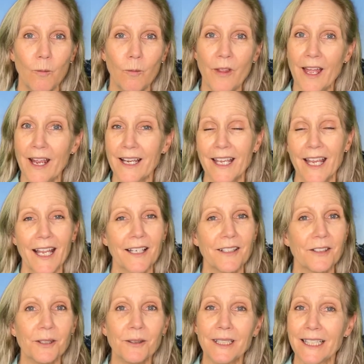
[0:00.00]
they can't
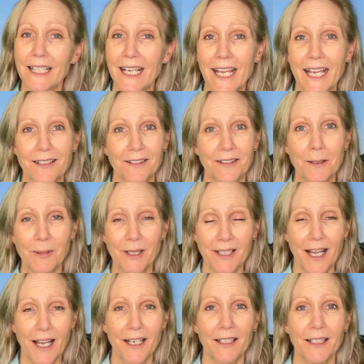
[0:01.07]
do it, they can't sleep at
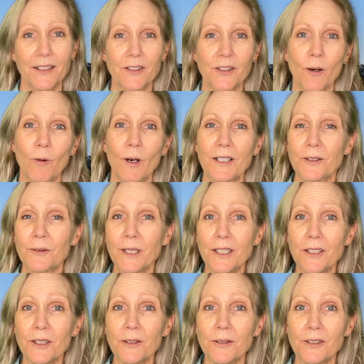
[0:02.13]
night. And so what do we
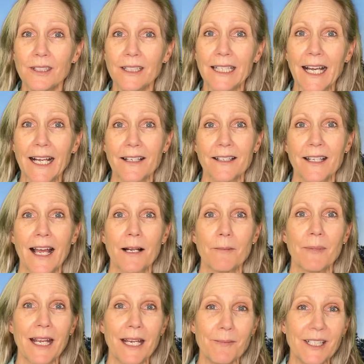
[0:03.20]
do to get that
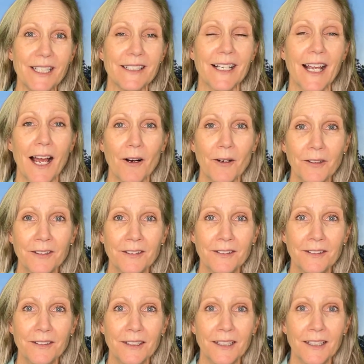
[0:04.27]
payment down?
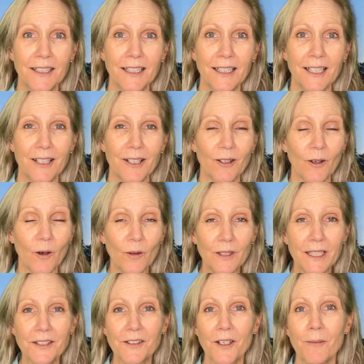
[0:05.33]
There are
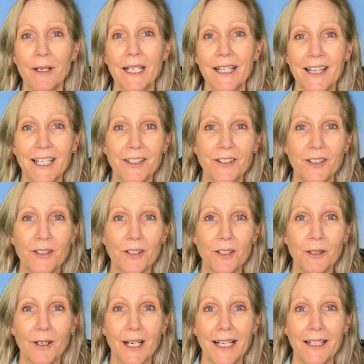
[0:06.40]
only so many things to
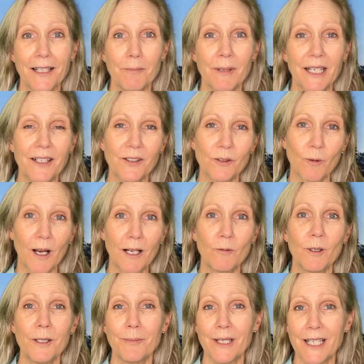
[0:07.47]
do, and the biggest one
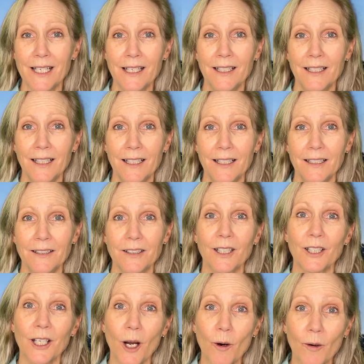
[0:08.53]
would be to
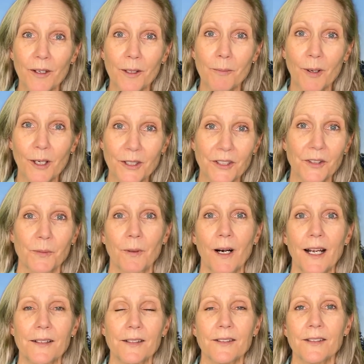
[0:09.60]
lower the purchase
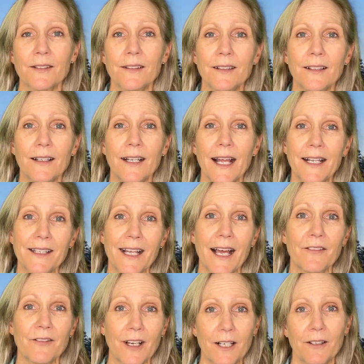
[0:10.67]
price that
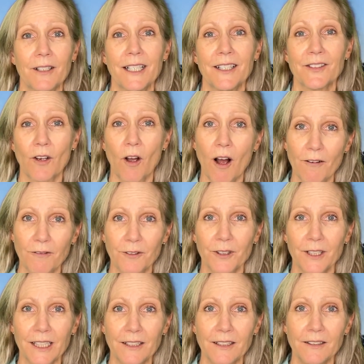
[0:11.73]
that veteran is
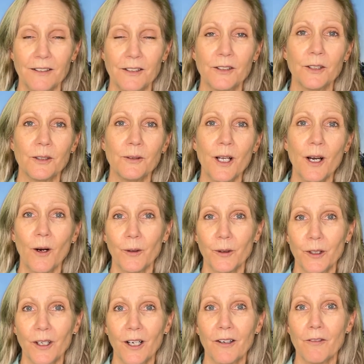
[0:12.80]
offering to the
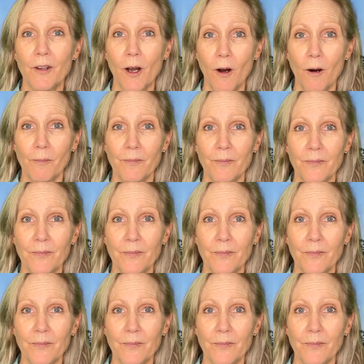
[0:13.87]
owner of the home,